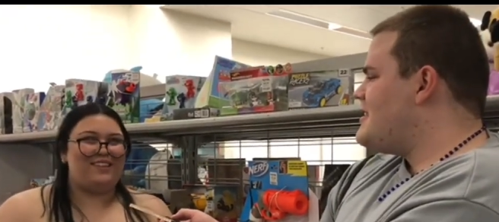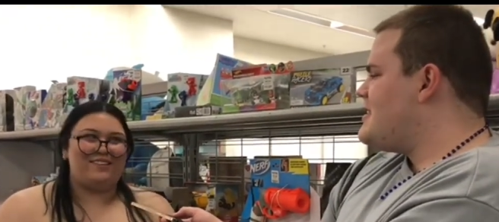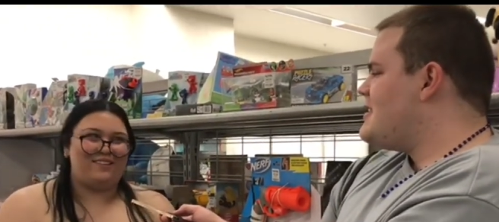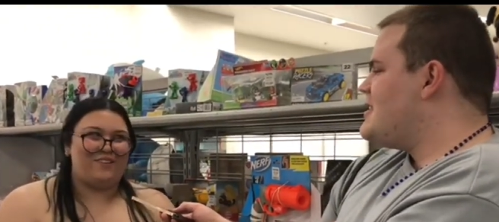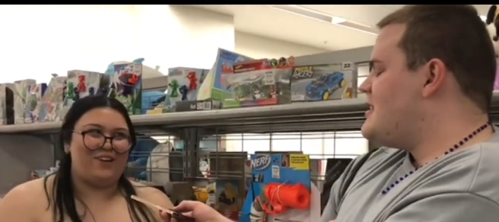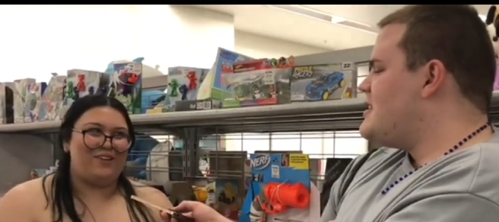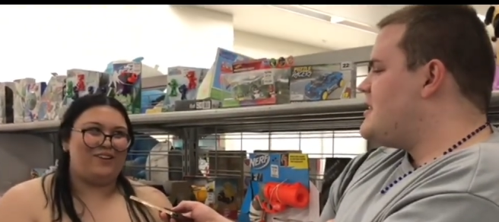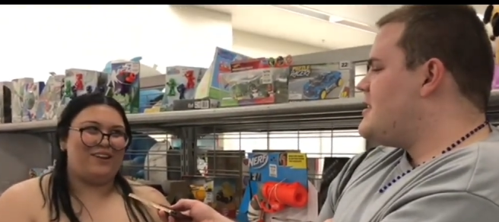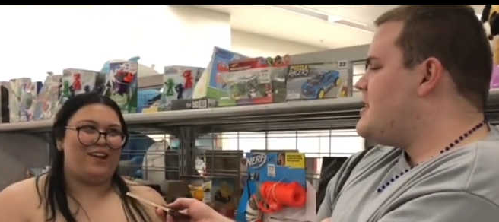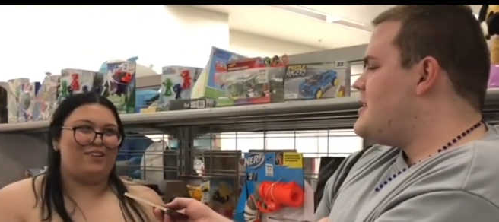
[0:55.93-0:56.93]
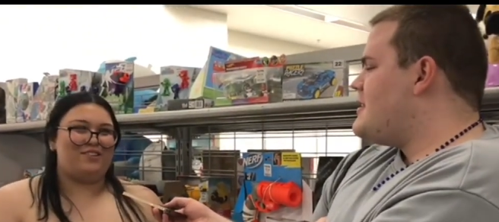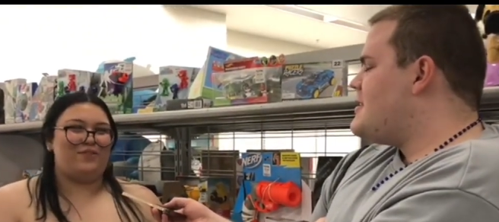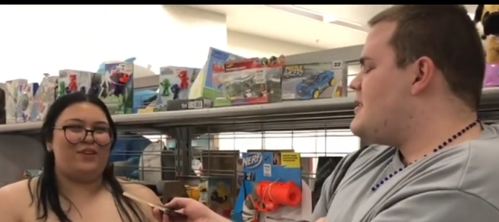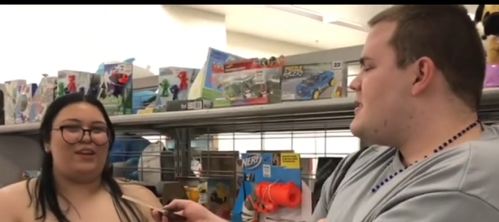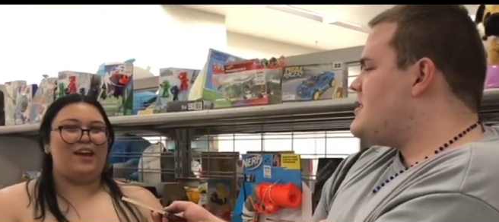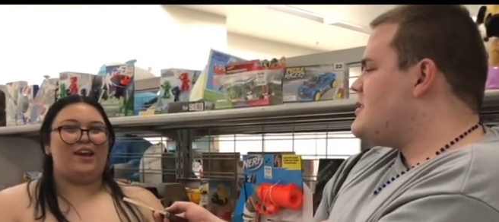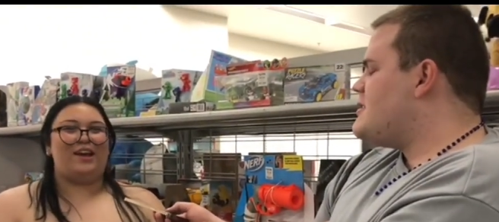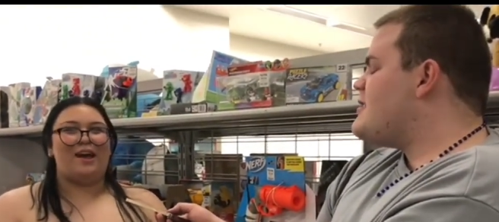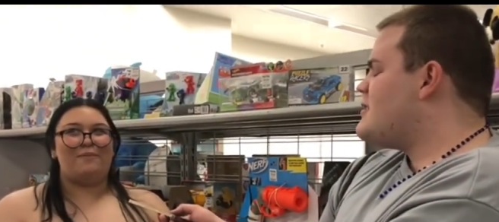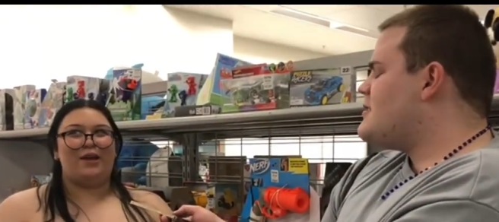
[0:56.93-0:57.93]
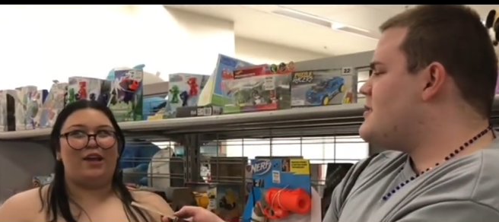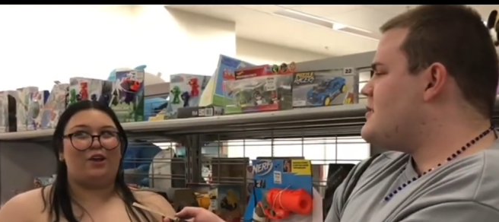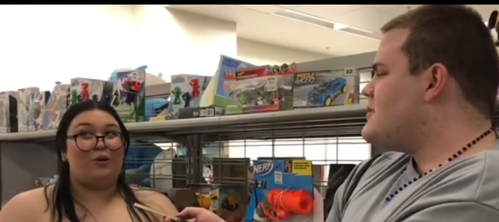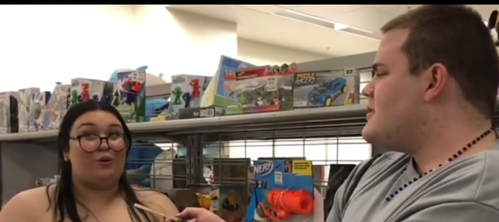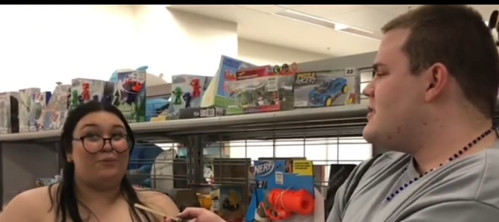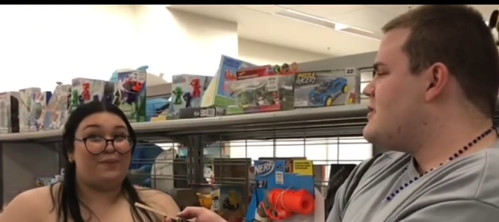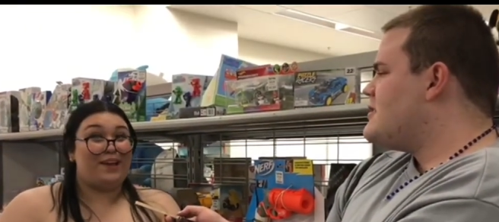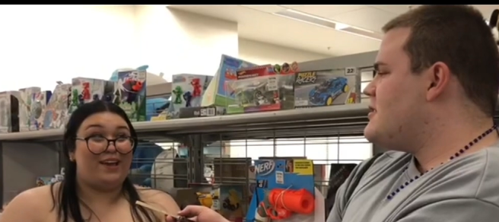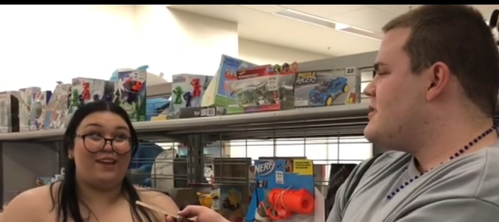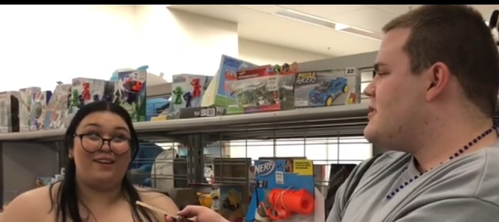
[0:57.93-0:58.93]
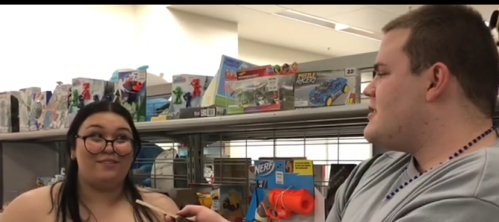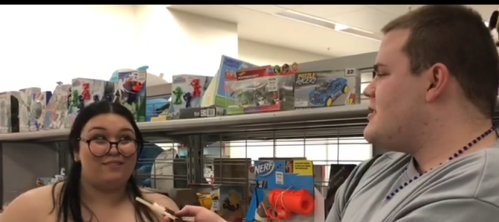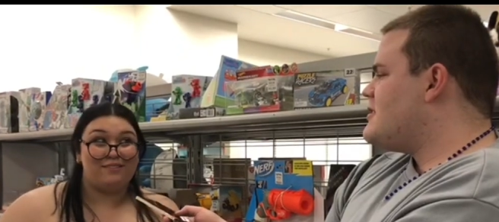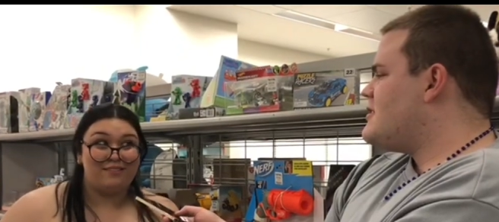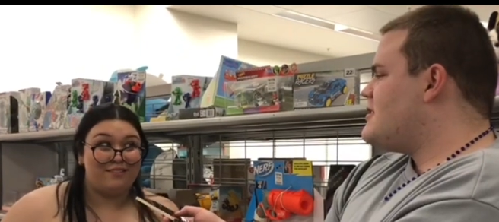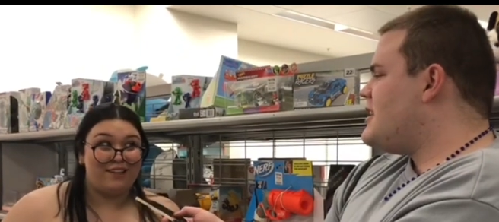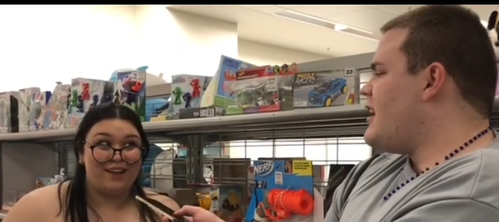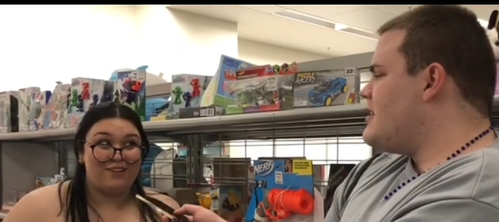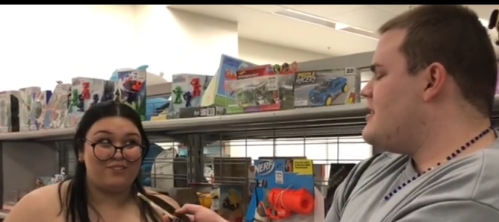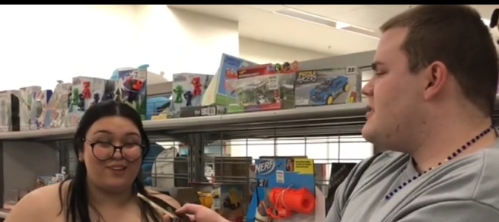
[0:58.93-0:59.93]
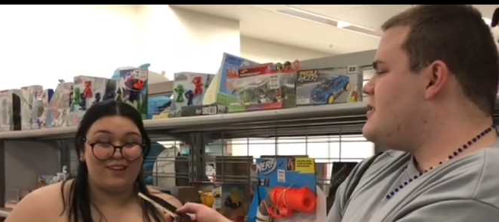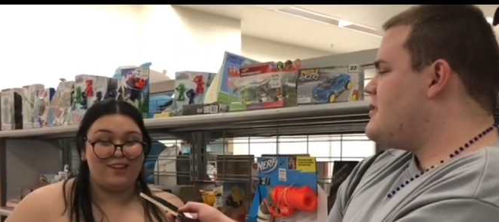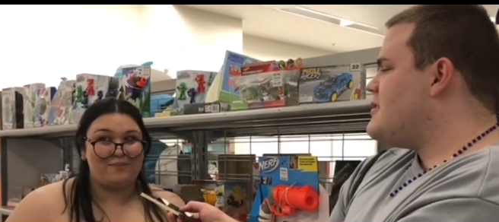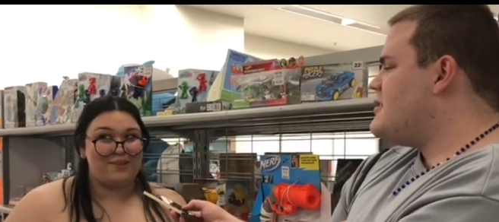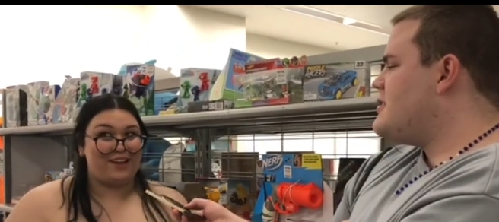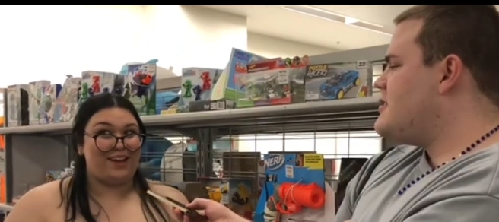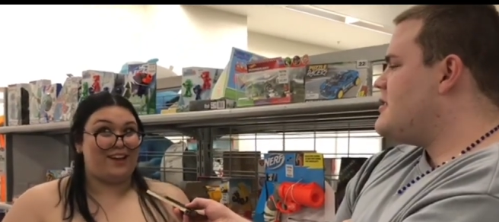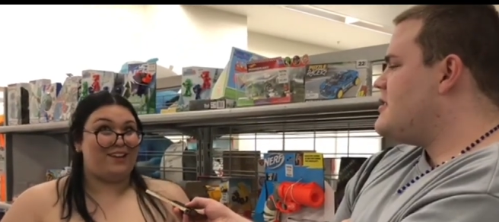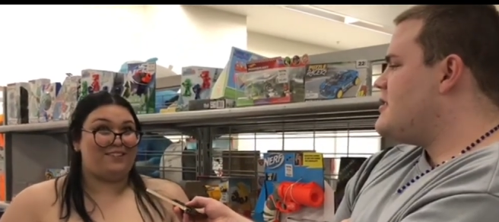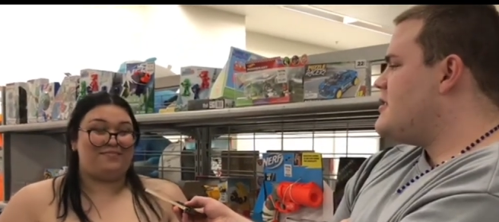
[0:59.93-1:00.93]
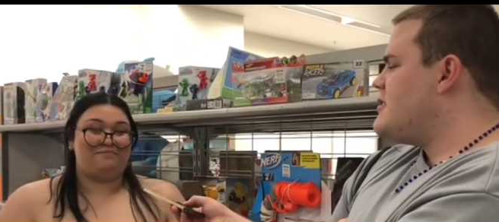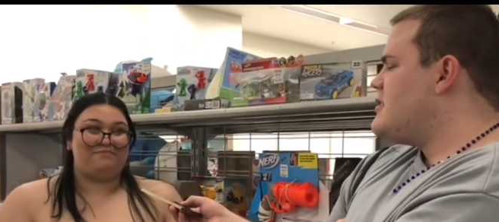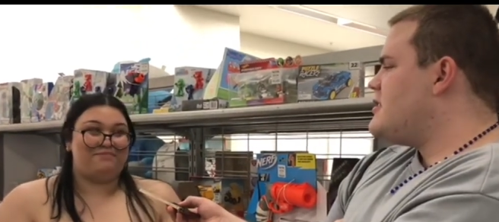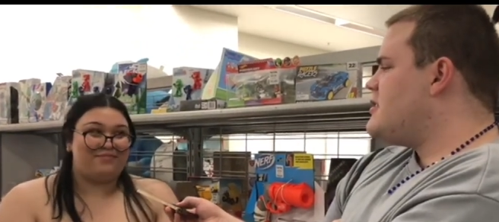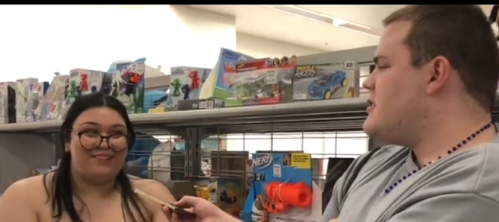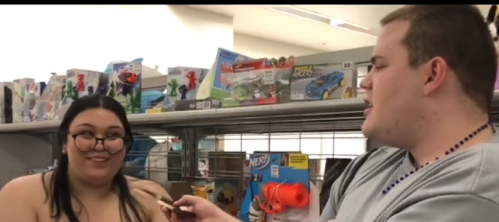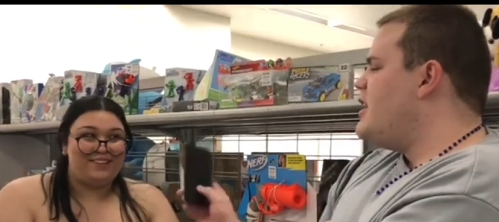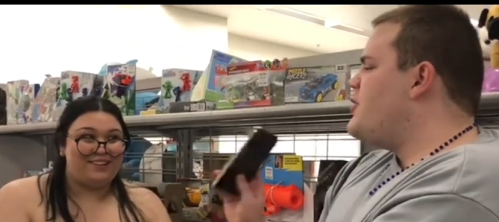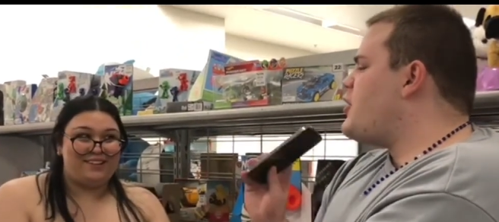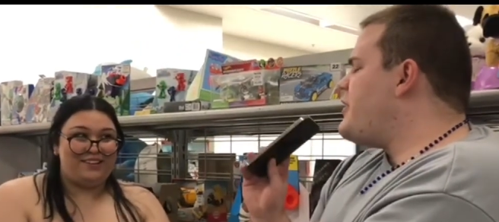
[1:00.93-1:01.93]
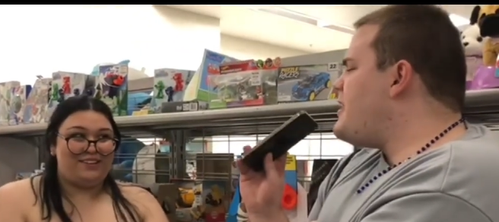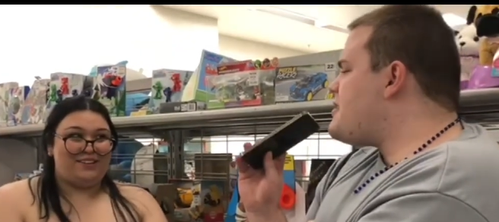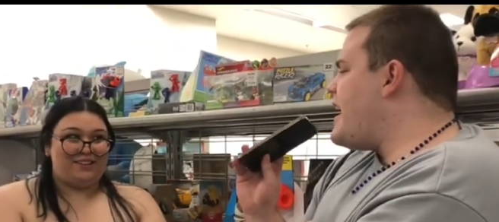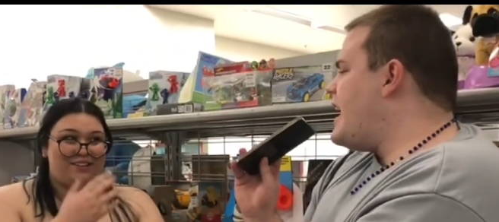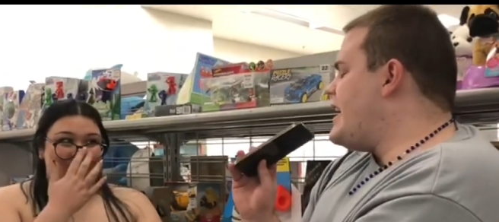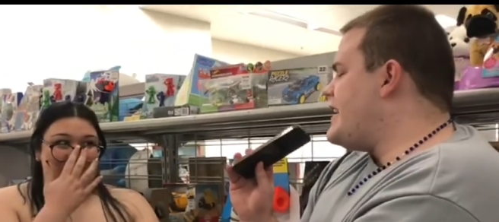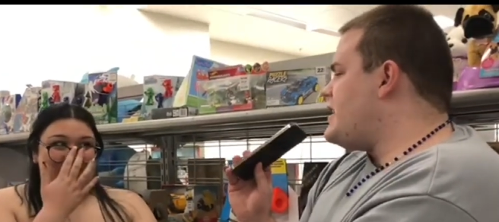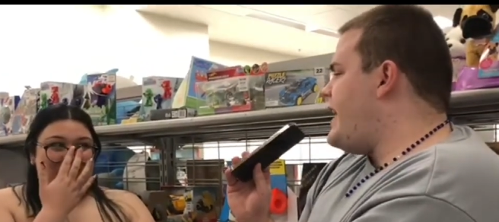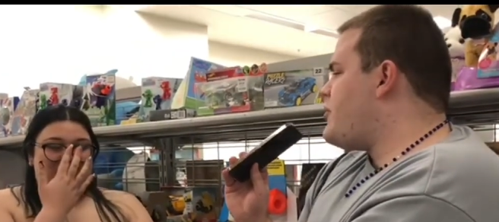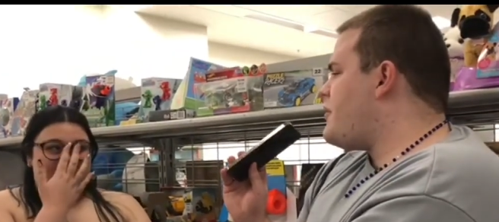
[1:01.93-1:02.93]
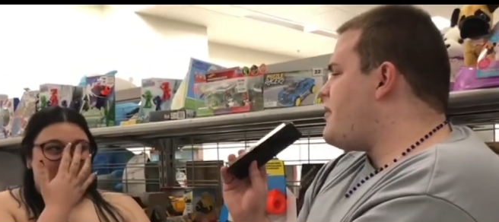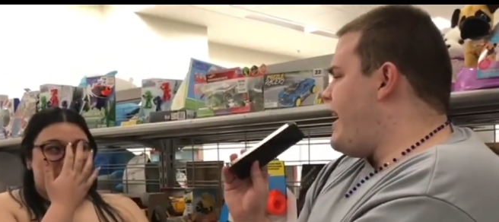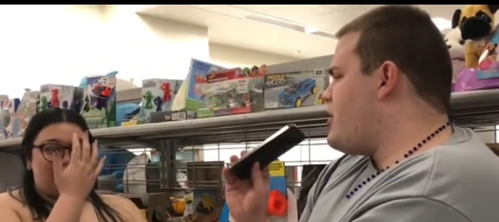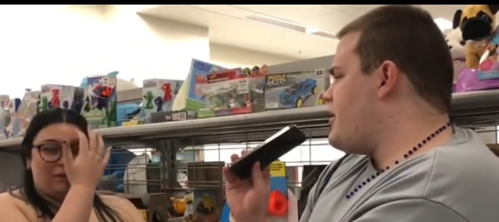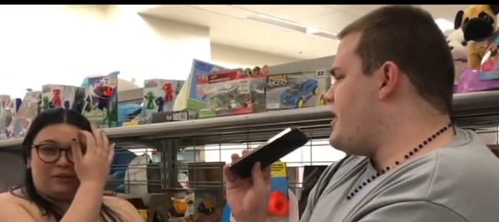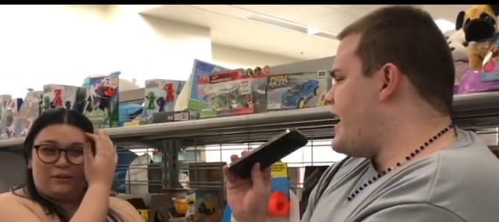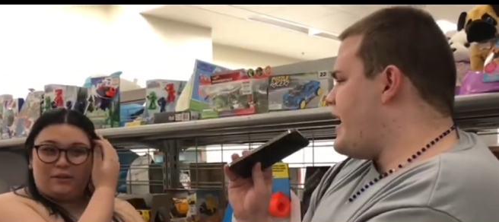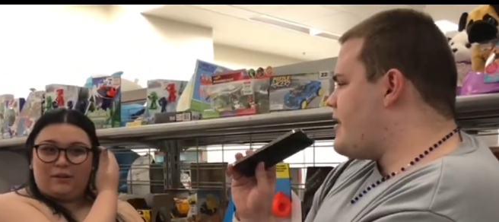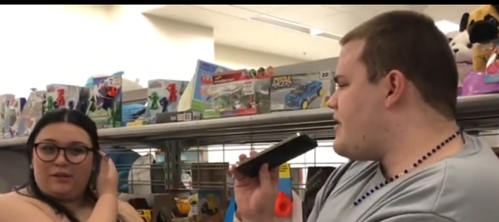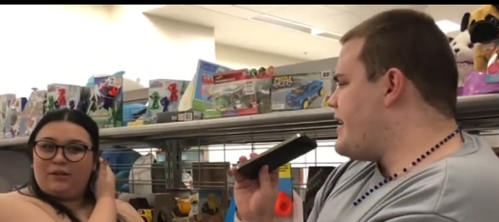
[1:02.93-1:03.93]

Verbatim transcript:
Speaker 1: things going on, and I just feel like I mean it could be hidden yeah. in Australia, but like I.
Speaker 2: You don't really see it in legislation, I guess,